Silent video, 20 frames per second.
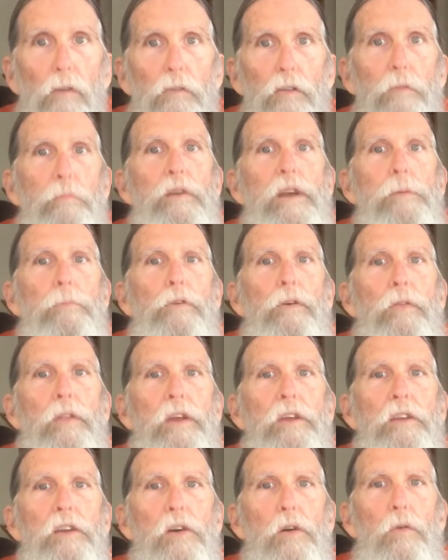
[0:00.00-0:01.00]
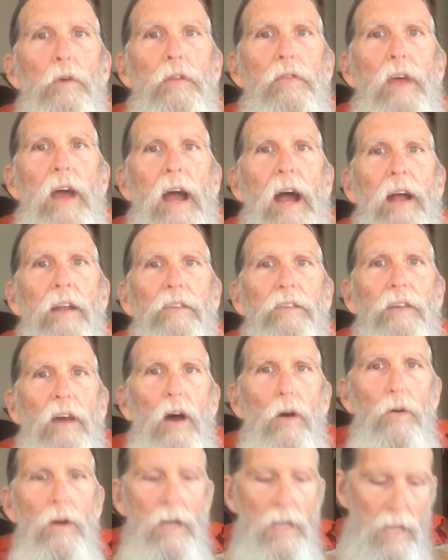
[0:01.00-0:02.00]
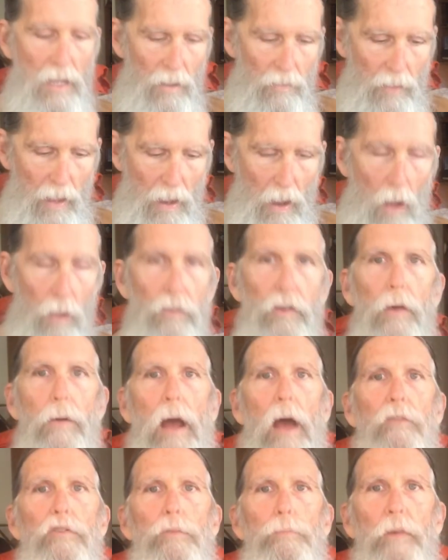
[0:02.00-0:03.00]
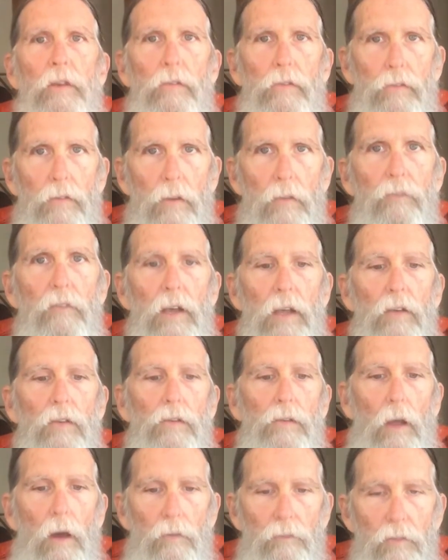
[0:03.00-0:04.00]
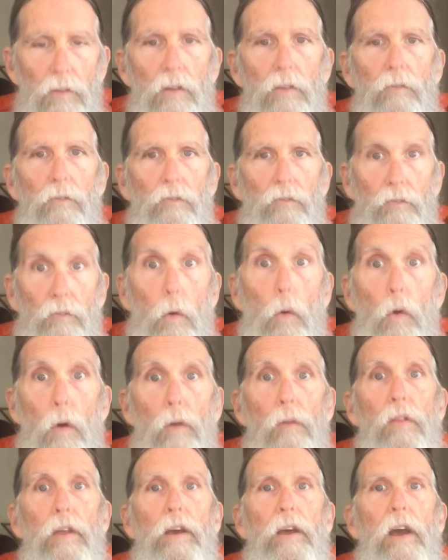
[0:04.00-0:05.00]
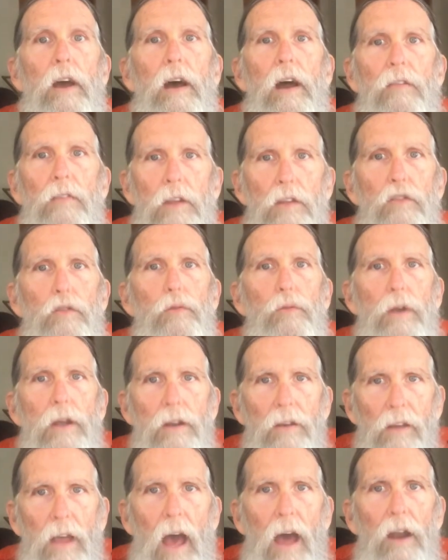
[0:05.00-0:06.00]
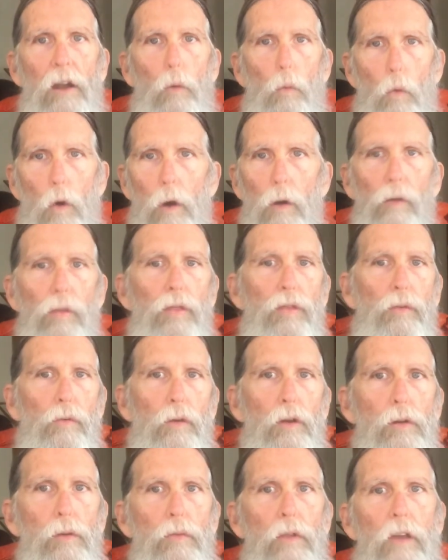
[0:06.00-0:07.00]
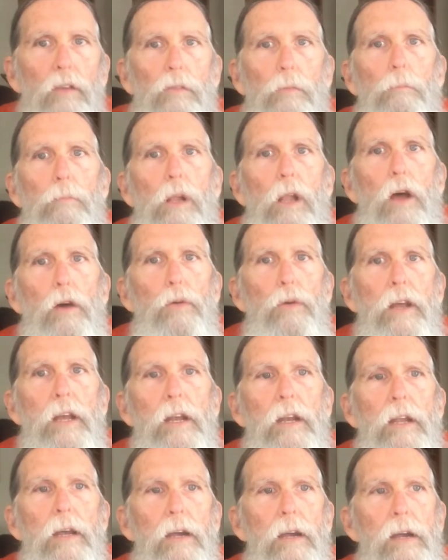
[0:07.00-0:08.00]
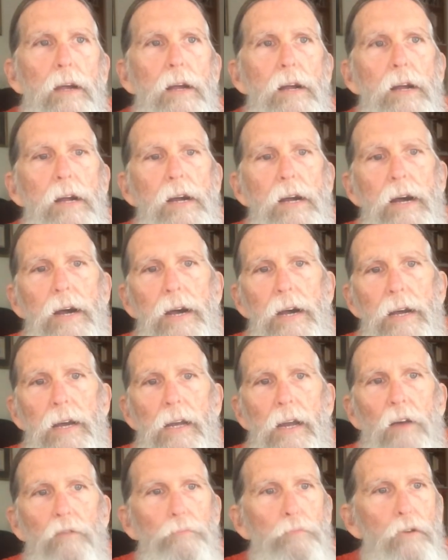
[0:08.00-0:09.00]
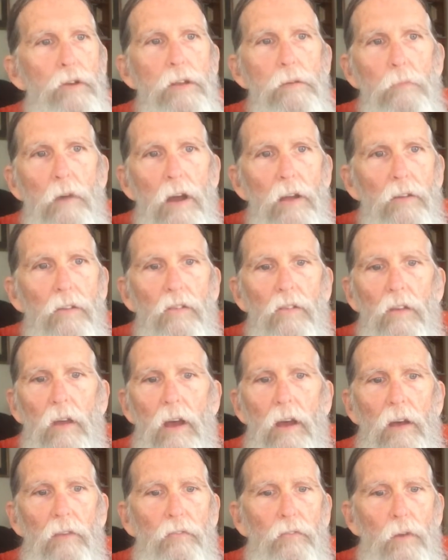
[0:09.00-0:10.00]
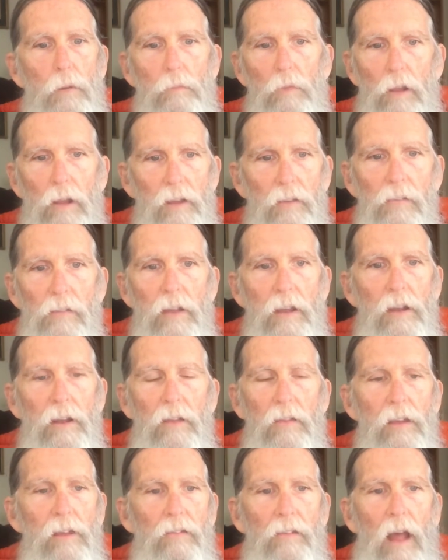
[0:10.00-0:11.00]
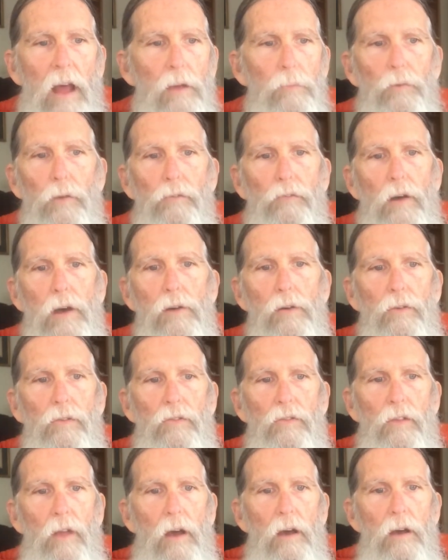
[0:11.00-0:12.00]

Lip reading: for people that deal with that. So they also have specific stuff for the gut that you can kind of work through this bloating. And I've pretty much, from listening to these types of folks,